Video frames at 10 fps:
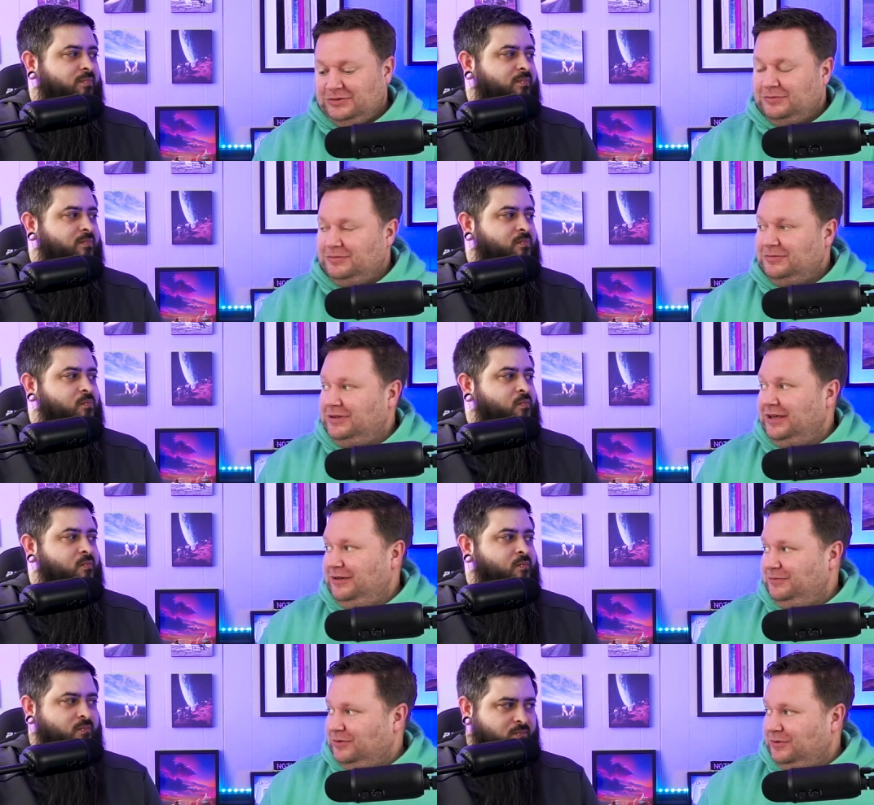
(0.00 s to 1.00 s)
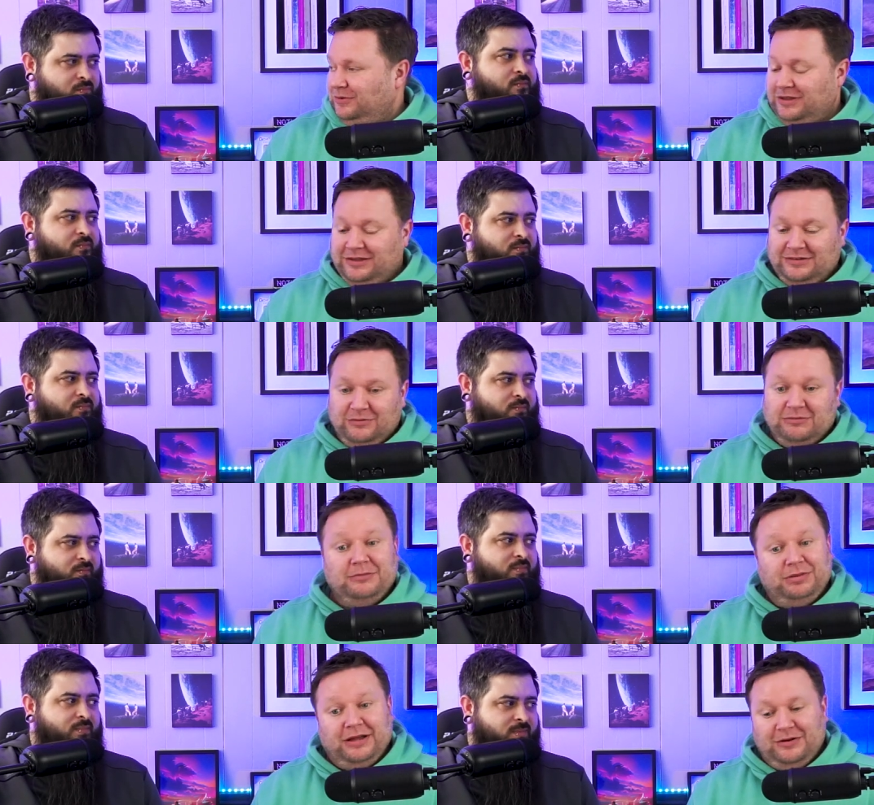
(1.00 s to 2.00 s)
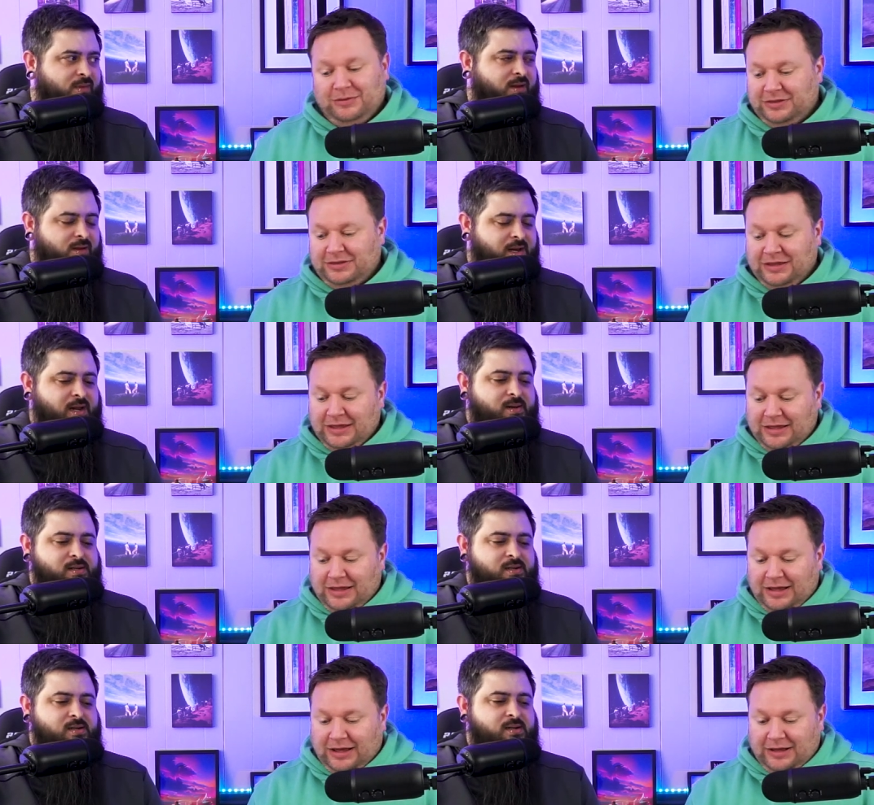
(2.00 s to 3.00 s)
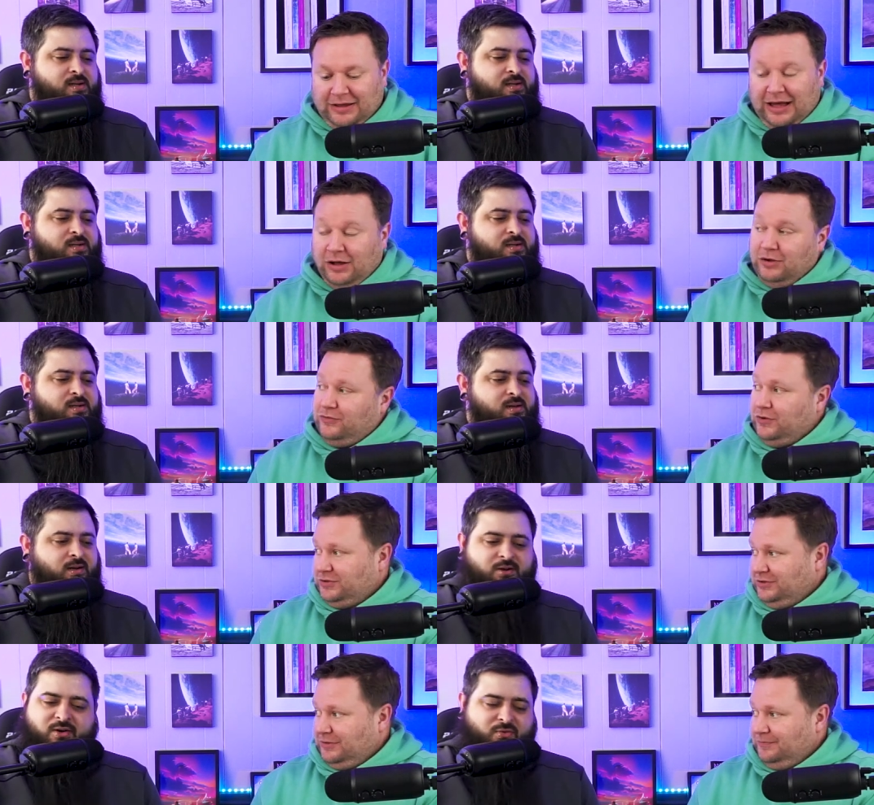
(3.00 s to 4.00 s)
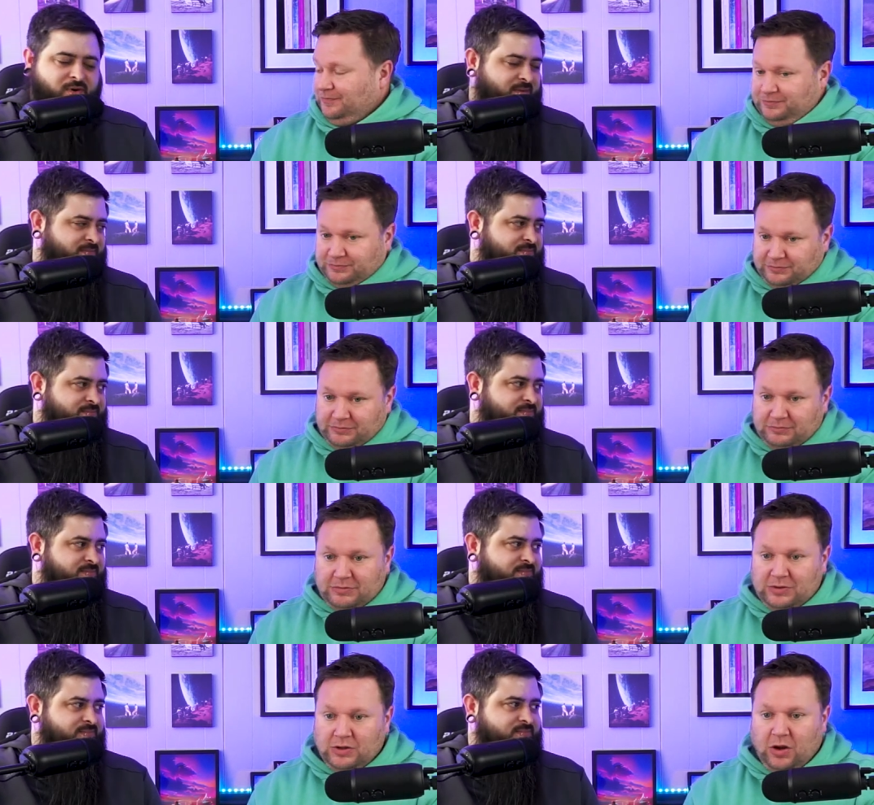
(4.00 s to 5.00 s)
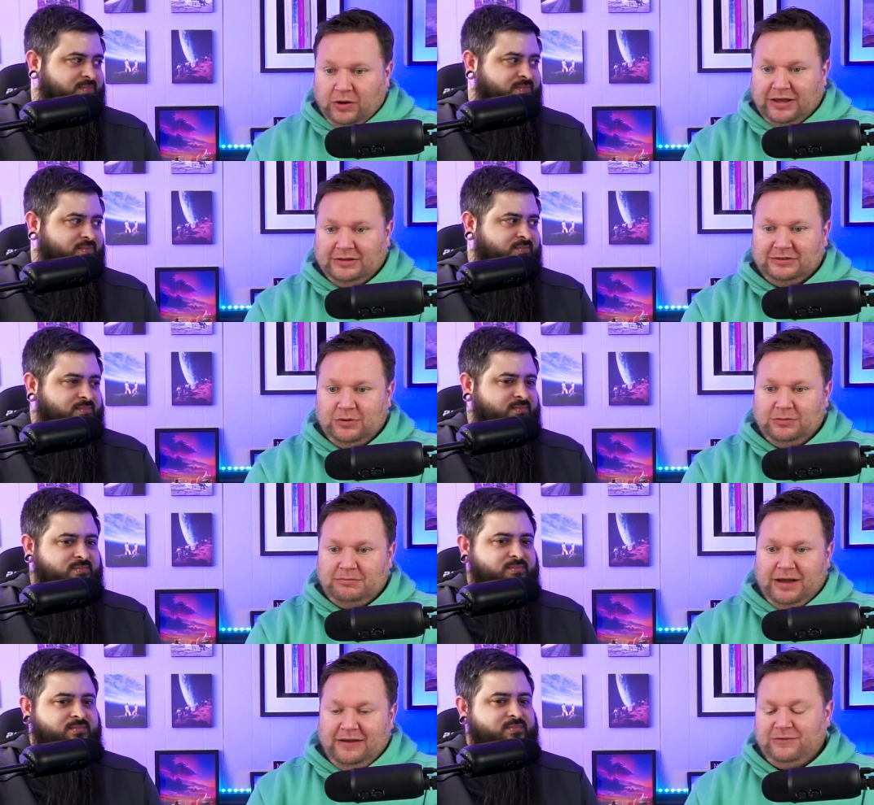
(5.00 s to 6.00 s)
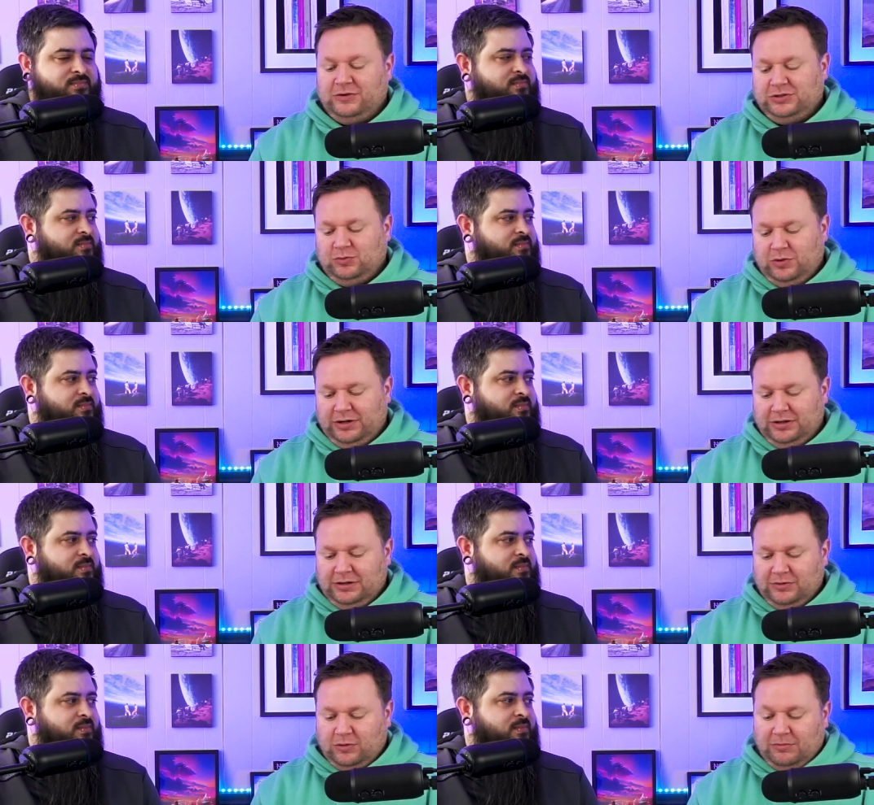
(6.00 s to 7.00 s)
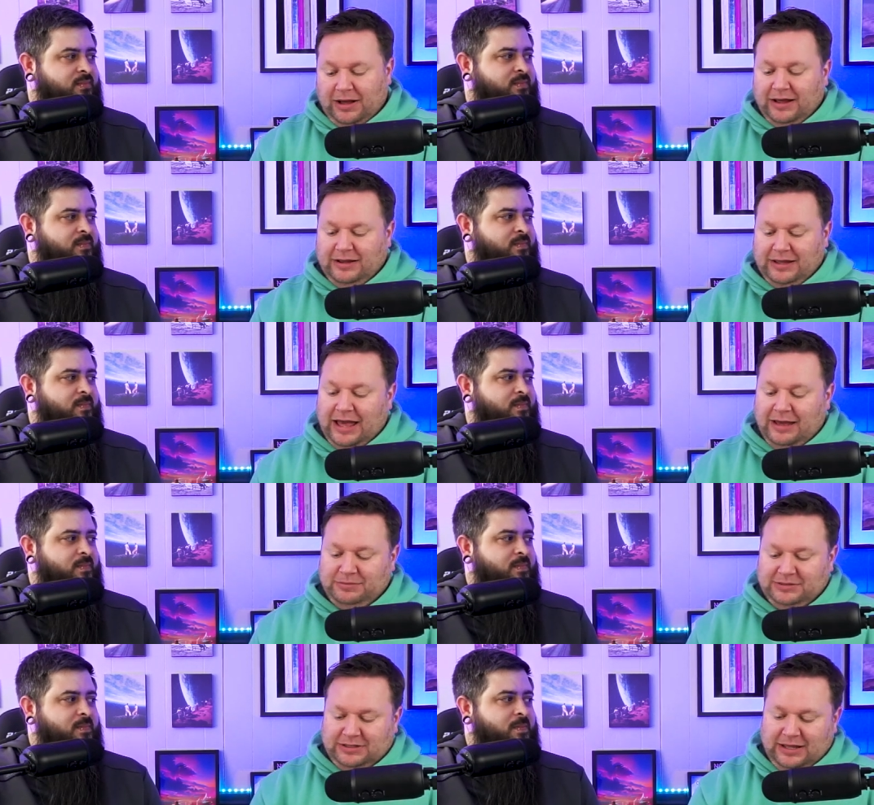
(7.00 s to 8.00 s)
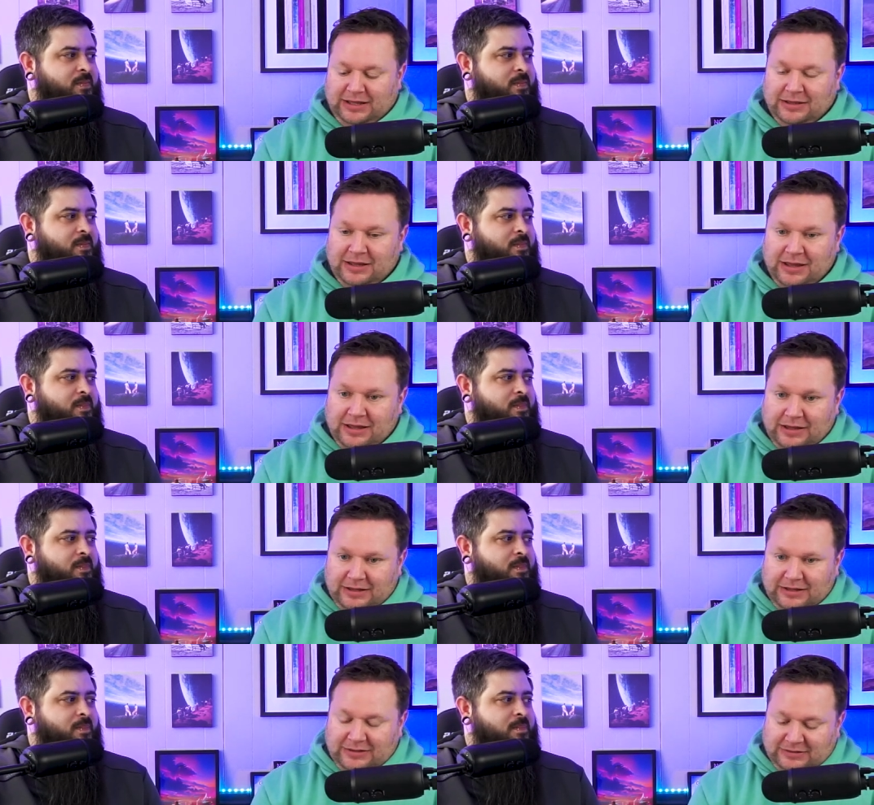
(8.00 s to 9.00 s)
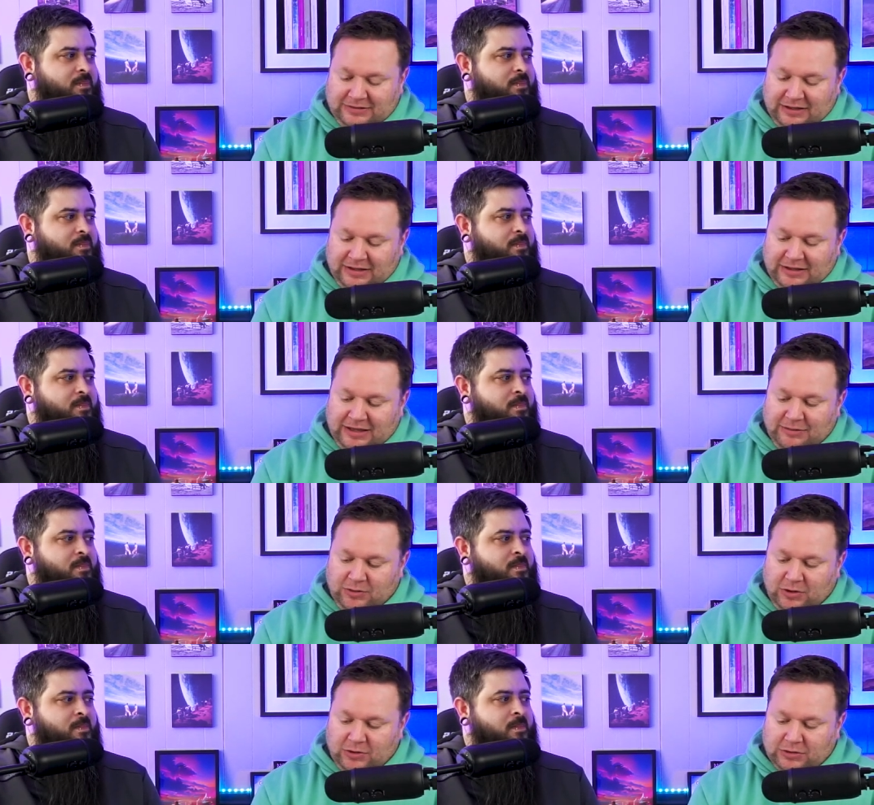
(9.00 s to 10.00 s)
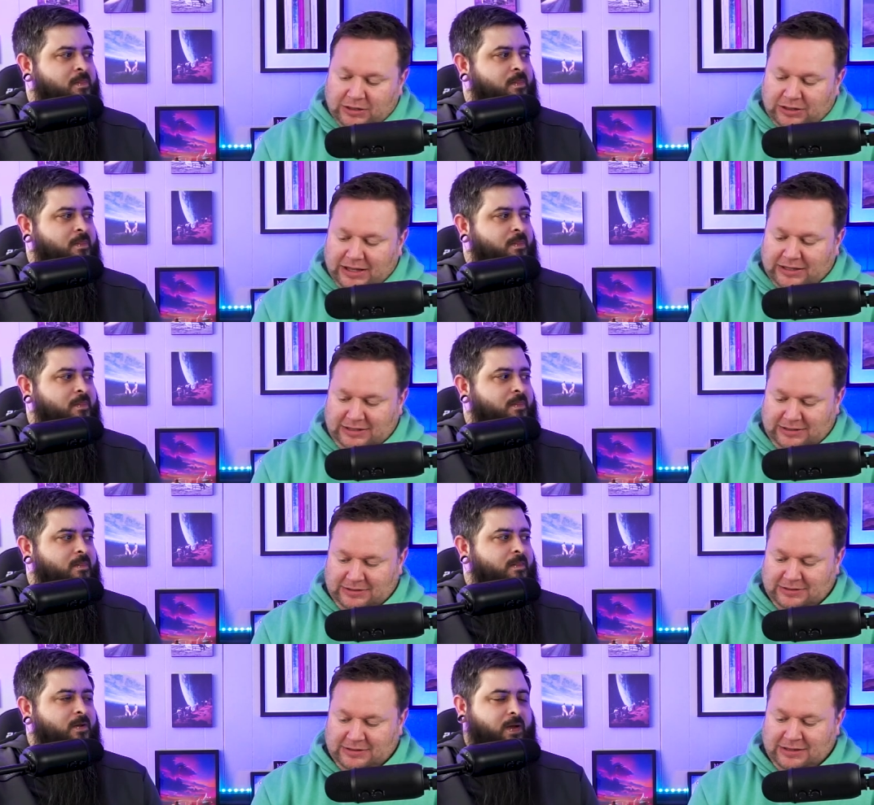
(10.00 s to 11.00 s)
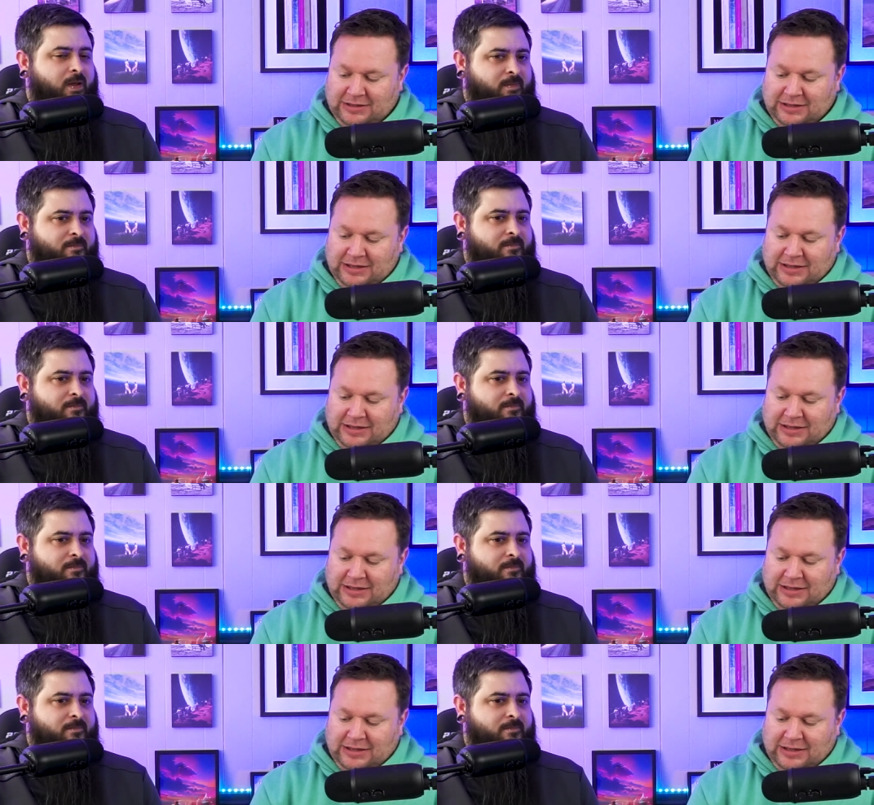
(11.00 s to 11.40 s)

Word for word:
Speaker 1: some games or things that we've been playing with. Yeah. Uh, I'll go first. Go for it. Okay. So my first one, or my app today, is a game called Klocki. Okay.